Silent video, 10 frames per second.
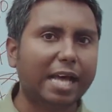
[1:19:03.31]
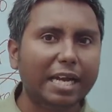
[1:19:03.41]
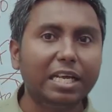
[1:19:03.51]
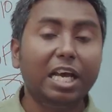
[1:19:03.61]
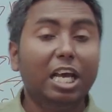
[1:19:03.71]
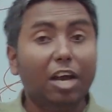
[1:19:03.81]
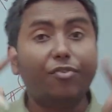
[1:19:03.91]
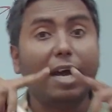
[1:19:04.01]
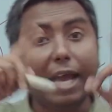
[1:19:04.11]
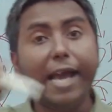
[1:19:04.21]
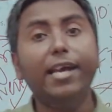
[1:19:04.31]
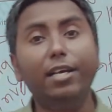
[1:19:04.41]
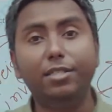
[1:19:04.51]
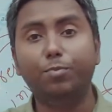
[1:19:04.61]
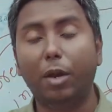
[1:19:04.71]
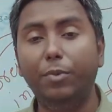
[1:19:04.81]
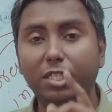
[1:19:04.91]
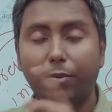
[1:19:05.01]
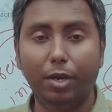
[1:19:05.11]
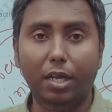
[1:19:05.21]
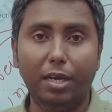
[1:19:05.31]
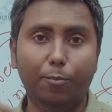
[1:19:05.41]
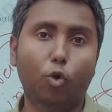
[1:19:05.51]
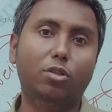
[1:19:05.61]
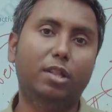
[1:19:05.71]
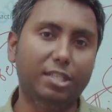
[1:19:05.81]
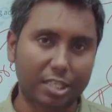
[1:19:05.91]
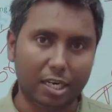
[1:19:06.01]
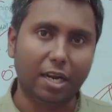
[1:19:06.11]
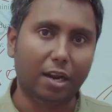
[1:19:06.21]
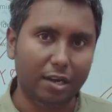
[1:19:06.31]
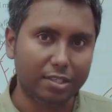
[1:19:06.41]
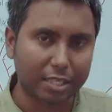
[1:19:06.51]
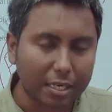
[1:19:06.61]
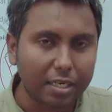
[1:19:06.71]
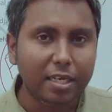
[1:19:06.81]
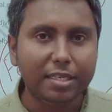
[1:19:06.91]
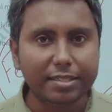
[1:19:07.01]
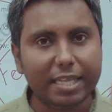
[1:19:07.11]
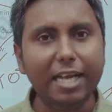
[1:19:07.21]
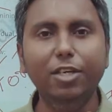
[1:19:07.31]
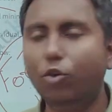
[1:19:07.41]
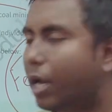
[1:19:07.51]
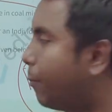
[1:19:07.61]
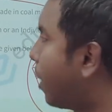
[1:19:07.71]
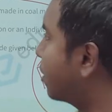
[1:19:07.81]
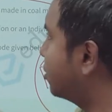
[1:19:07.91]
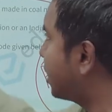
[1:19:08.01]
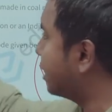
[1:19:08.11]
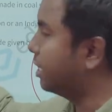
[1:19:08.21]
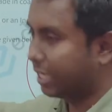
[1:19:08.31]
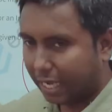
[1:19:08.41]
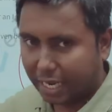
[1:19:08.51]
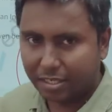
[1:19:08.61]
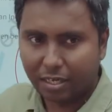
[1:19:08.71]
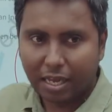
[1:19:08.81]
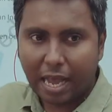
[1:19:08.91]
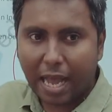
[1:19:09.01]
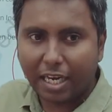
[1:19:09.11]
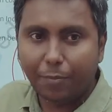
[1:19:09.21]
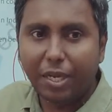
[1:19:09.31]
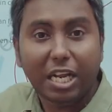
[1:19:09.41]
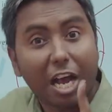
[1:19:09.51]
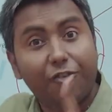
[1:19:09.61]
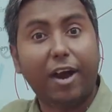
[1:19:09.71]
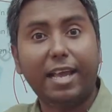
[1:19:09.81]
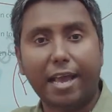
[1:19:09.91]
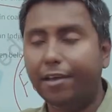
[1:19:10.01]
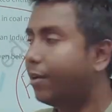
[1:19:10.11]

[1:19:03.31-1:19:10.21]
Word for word: that FII is permissible in both listed and unlisted, then you would have marked it as incorrect. Had it been FII,